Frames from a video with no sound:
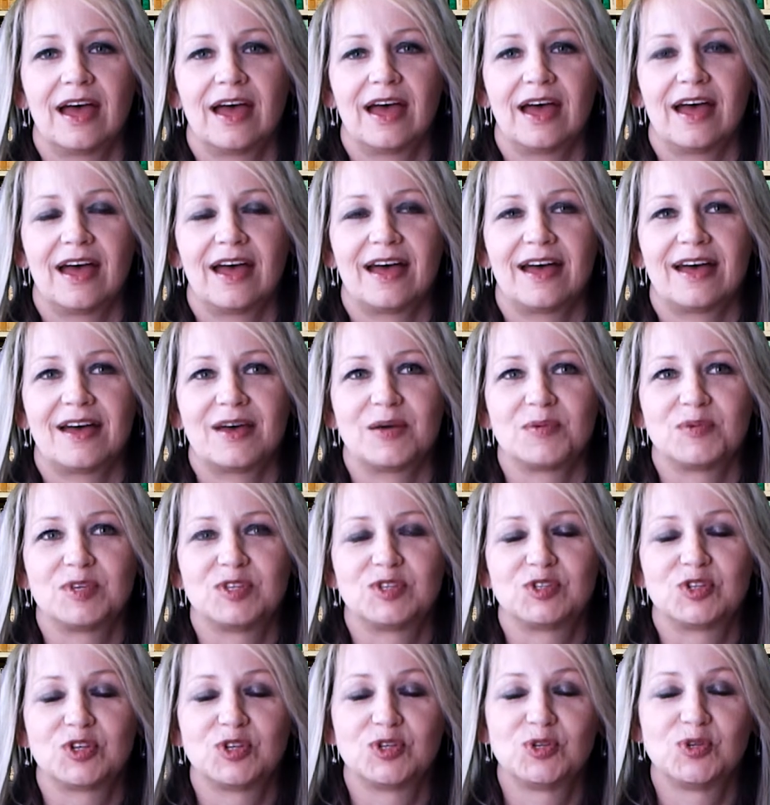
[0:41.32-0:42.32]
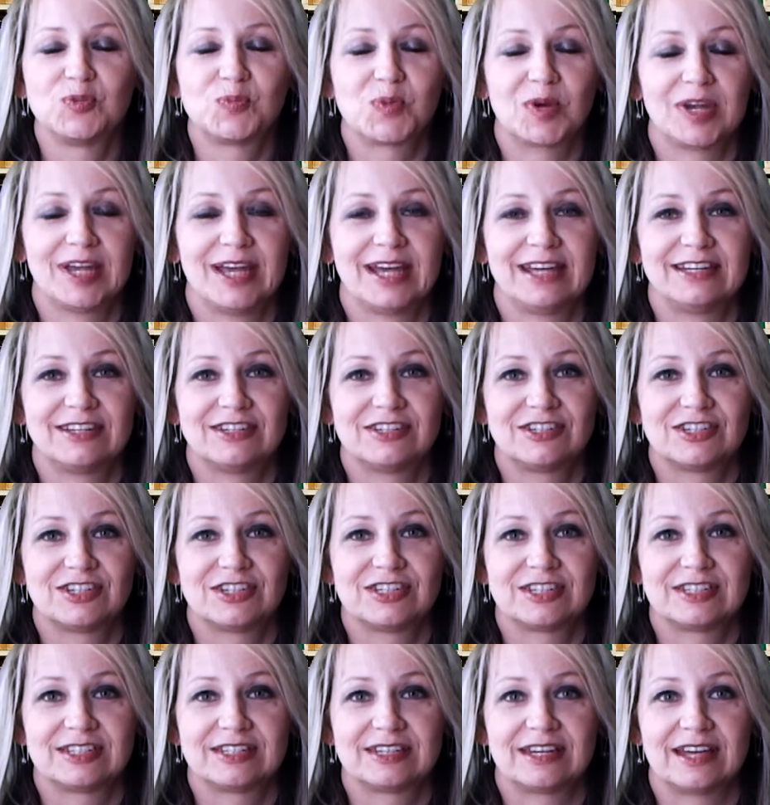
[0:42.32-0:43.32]
with two
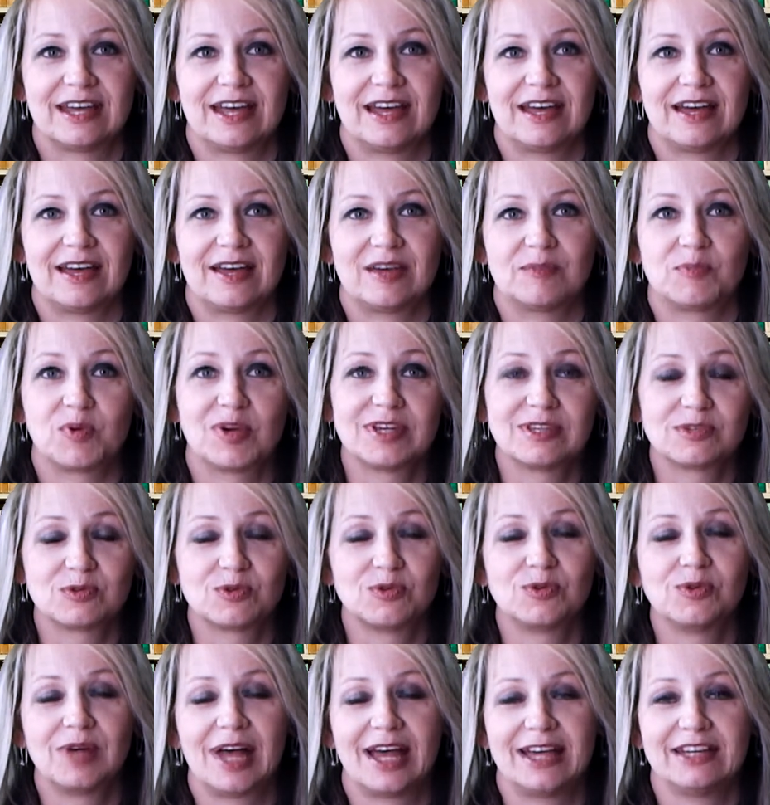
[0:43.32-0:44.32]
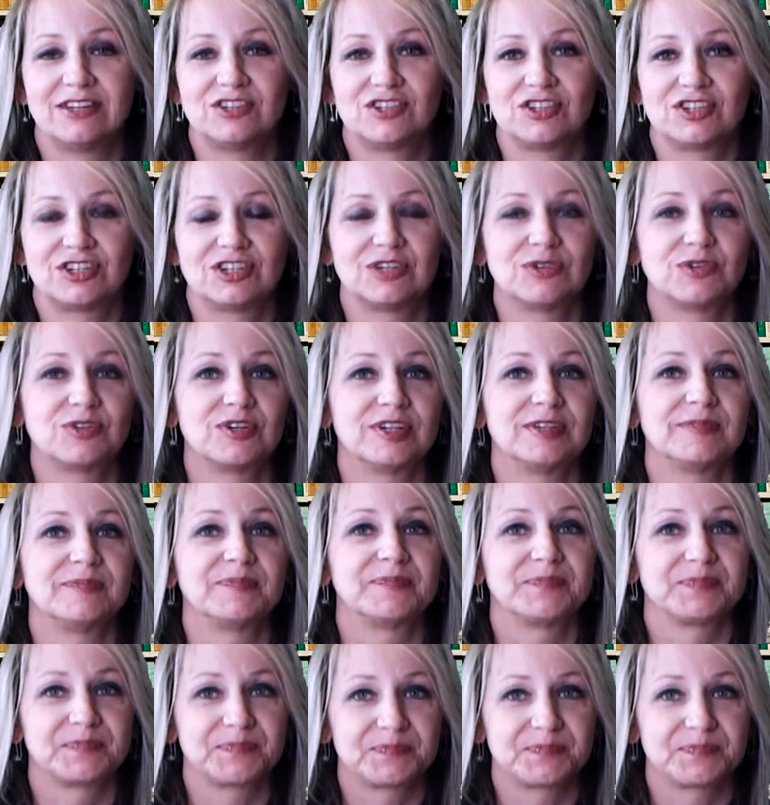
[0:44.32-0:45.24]
preschool aged children.